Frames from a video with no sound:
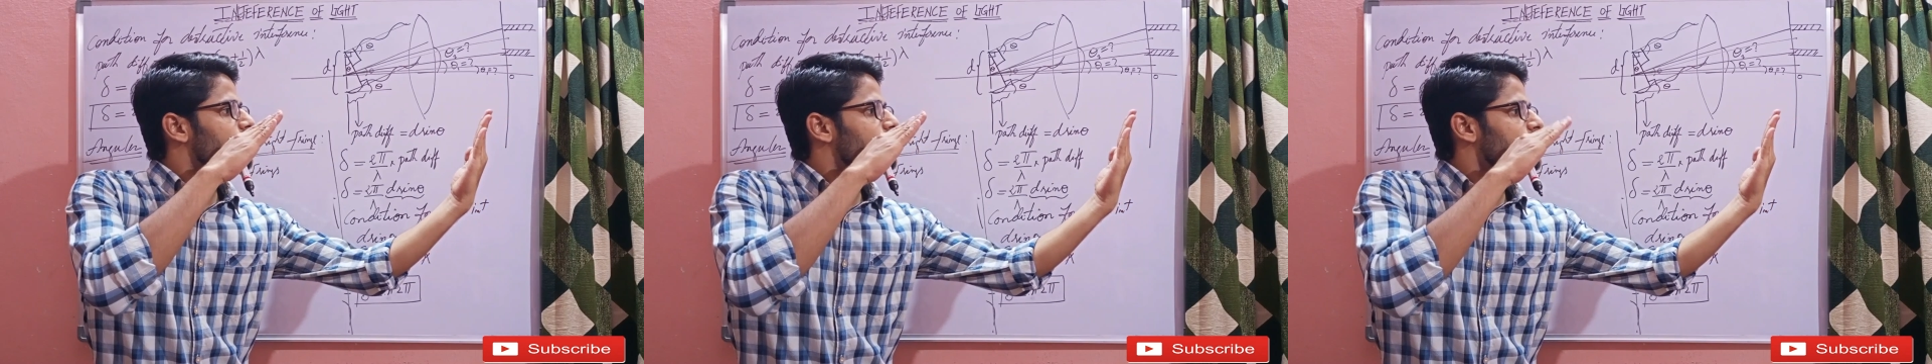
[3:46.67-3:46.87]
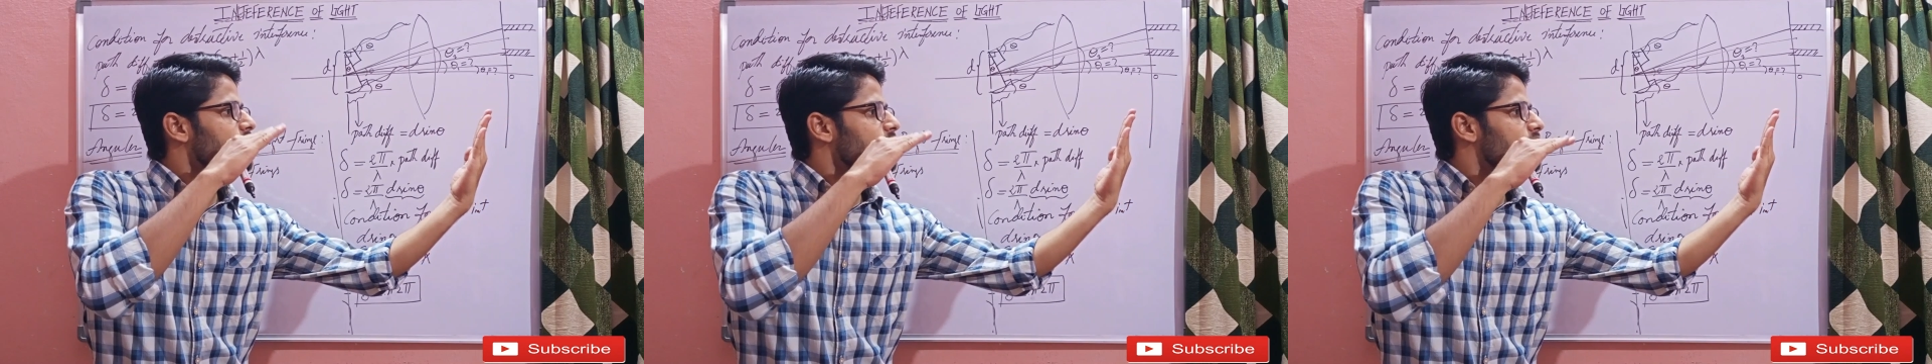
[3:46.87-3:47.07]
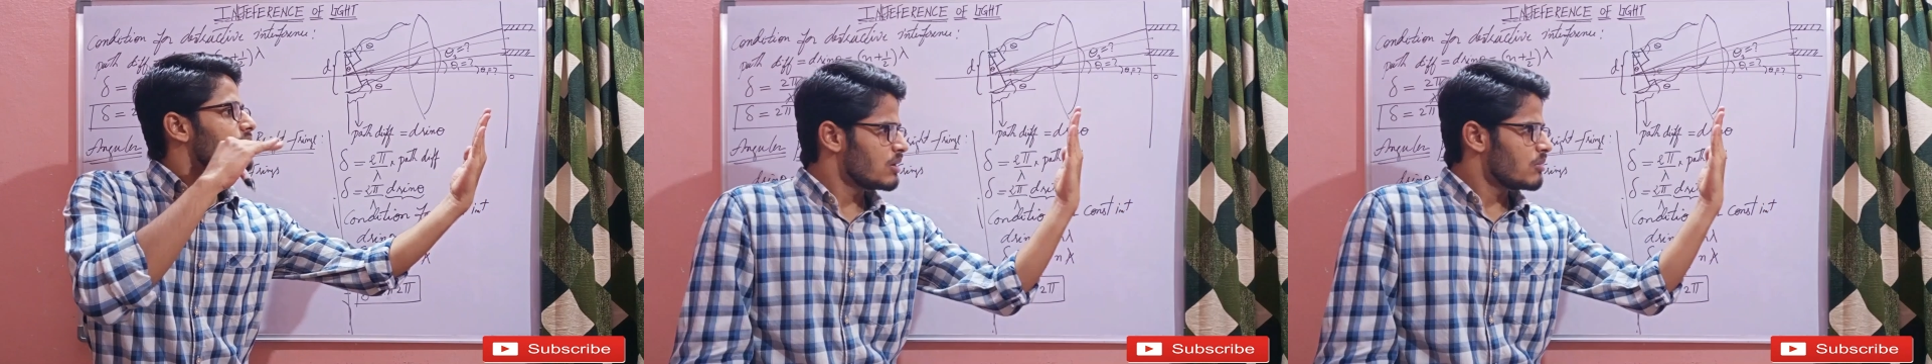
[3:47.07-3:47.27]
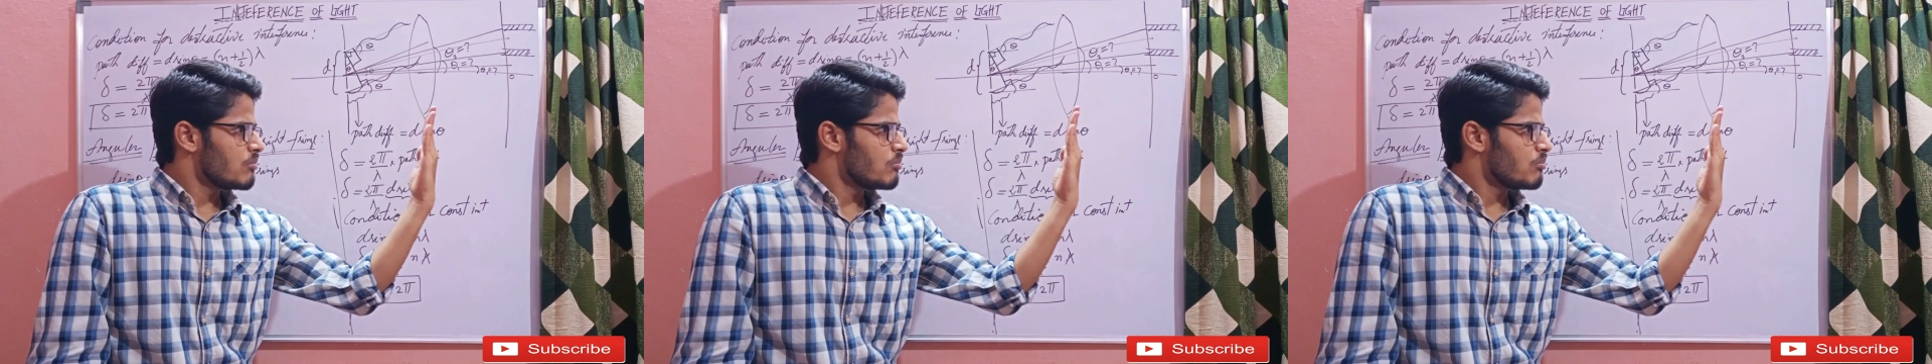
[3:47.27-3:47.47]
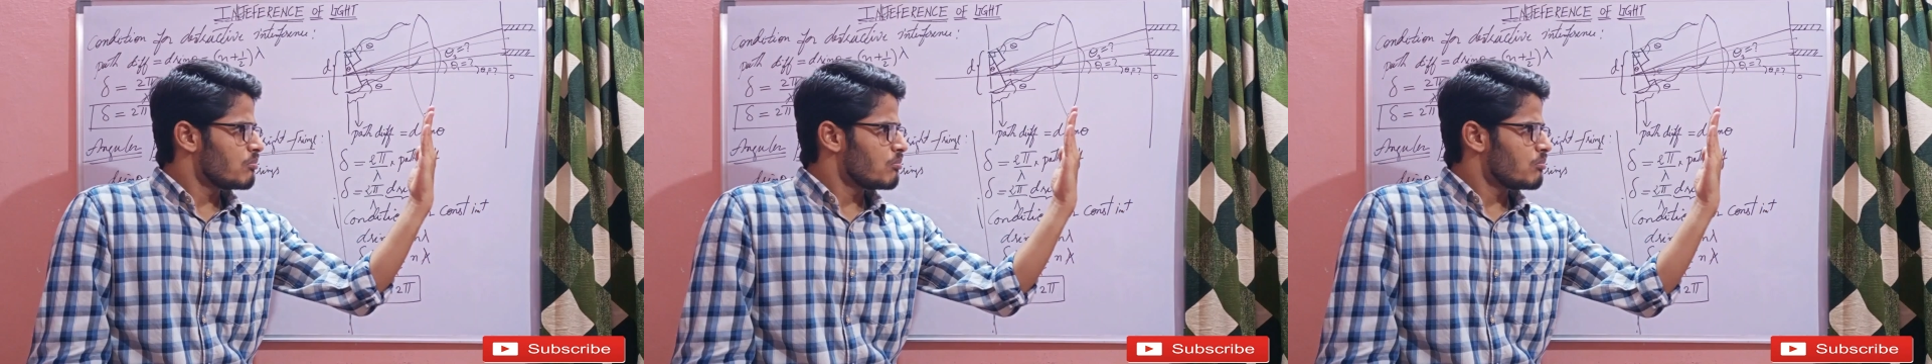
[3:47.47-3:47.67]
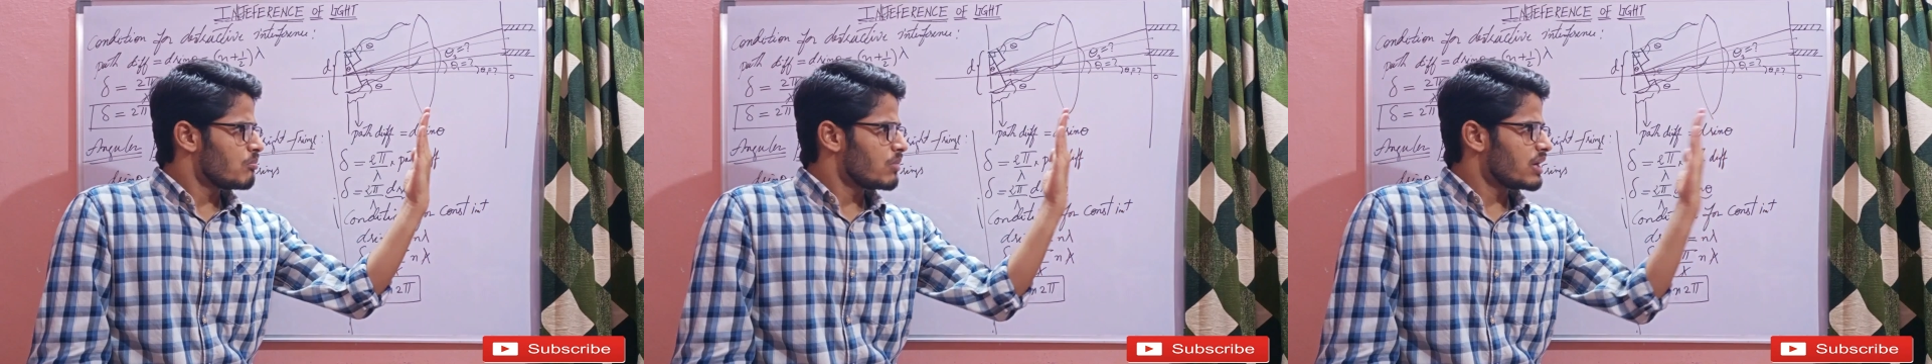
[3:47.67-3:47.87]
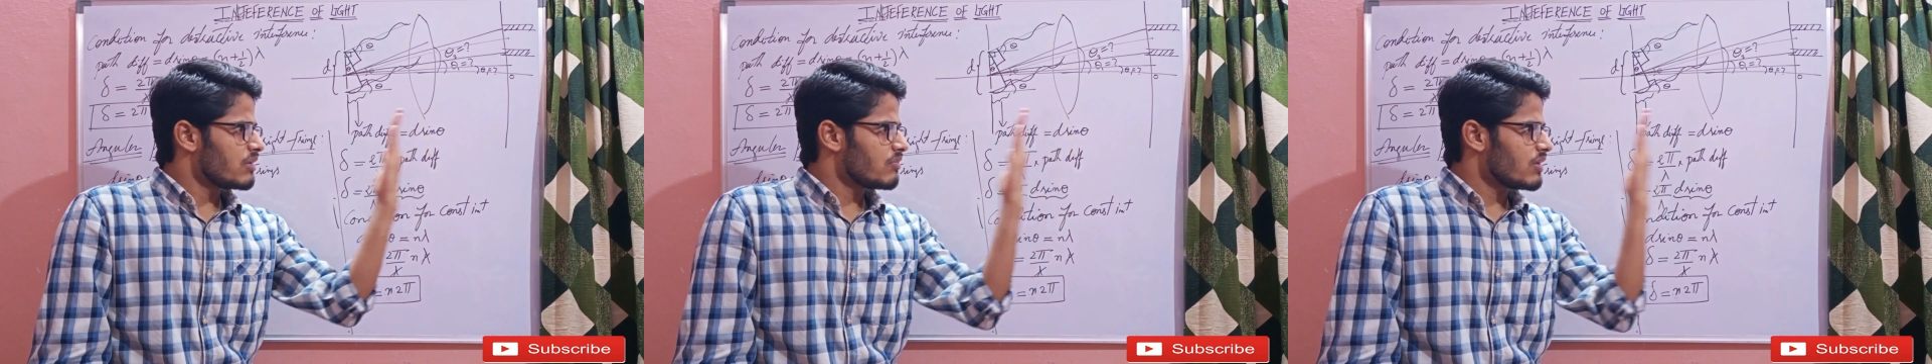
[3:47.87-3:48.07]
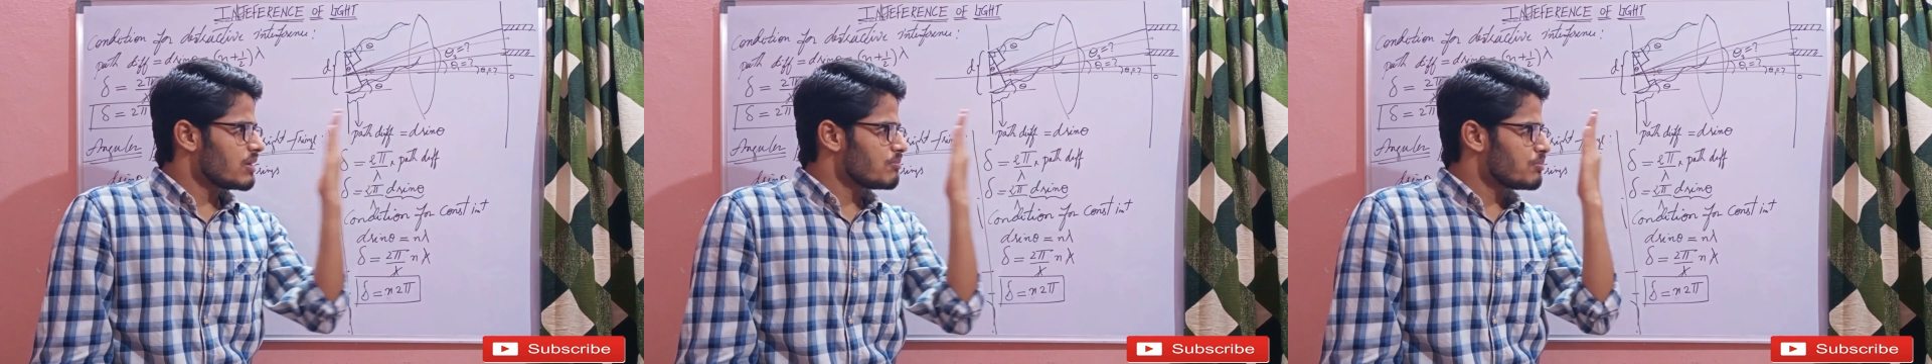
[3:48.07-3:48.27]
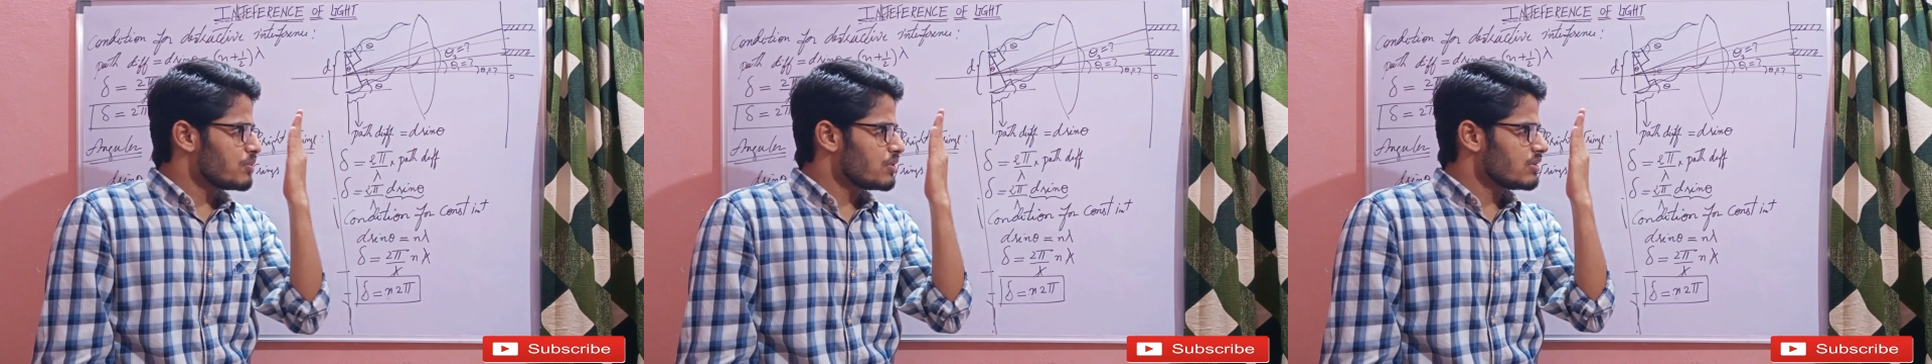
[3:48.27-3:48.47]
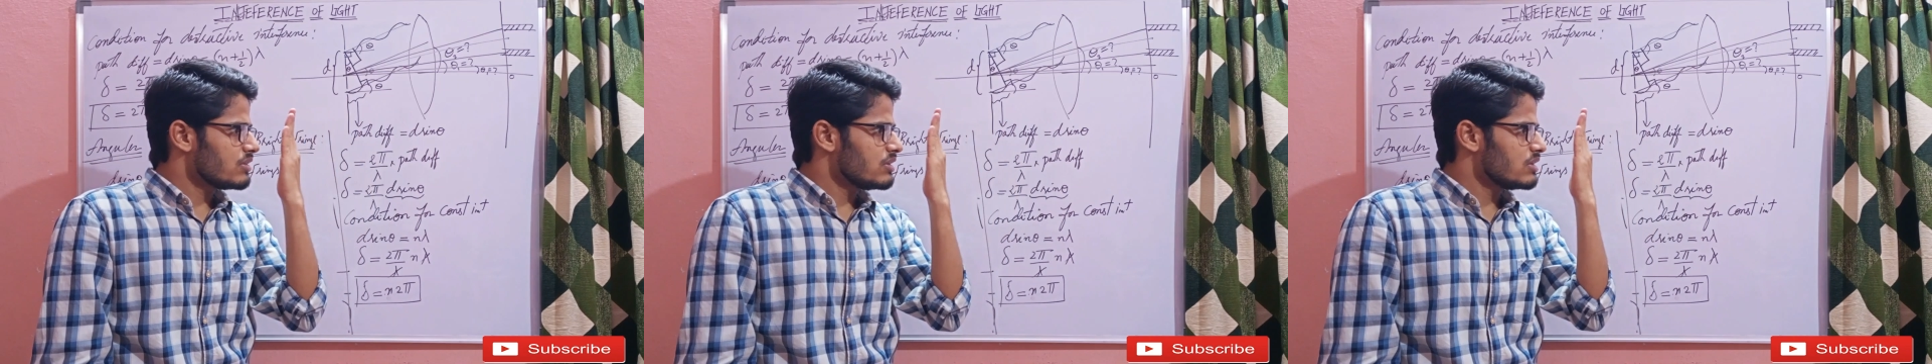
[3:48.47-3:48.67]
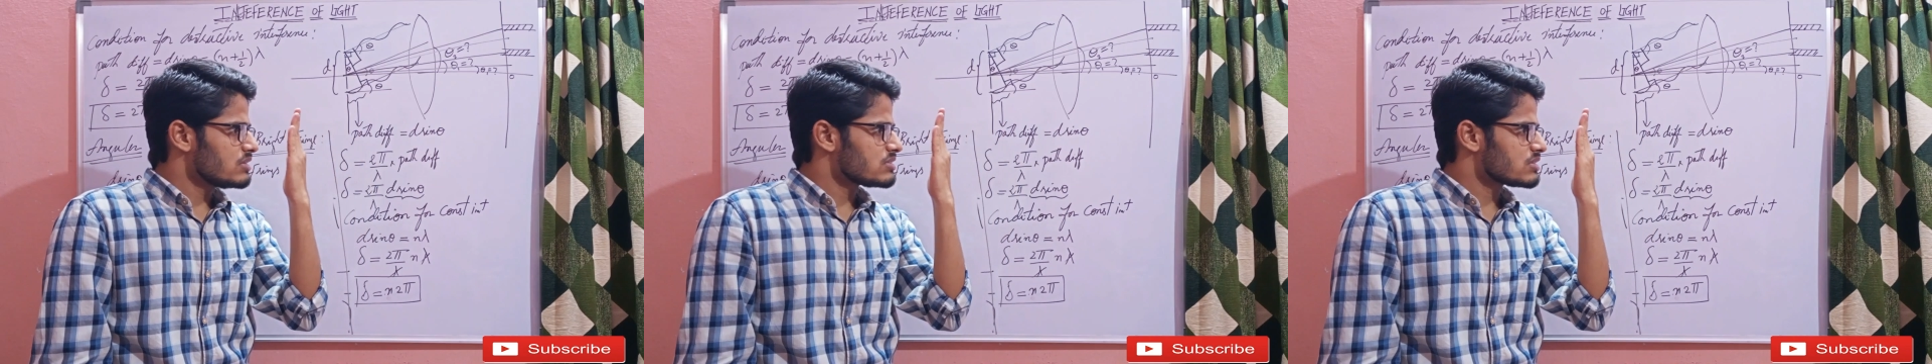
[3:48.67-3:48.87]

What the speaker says: Okay, but if I put the